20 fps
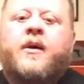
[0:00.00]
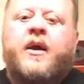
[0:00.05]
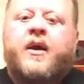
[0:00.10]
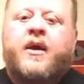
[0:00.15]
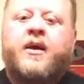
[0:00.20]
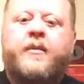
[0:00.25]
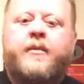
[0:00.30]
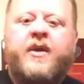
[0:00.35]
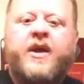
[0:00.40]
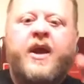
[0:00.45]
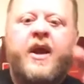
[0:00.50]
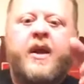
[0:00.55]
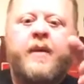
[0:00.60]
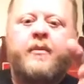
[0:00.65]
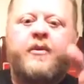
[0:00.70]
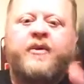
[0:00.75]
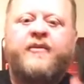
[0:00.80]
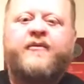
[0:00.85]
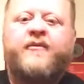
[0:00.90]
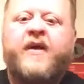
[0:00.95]
and to be
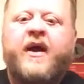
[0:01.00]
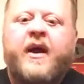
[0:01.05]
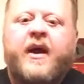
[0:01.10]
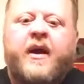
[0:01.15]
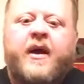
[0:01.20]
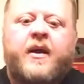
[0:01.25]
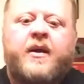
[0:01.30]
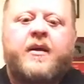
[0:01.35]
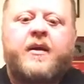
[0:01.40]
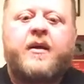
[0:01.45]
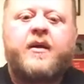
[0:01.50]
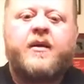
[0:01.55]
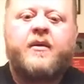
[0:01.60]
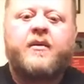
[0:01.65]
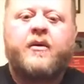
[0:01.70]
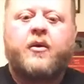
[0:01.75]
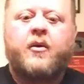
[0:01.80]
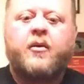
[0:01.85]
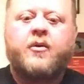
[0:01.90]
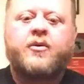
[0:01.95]
able to find
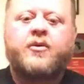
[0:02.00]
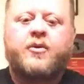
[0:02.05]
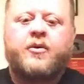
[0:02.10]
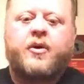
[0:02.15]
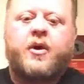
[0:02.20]
the holster.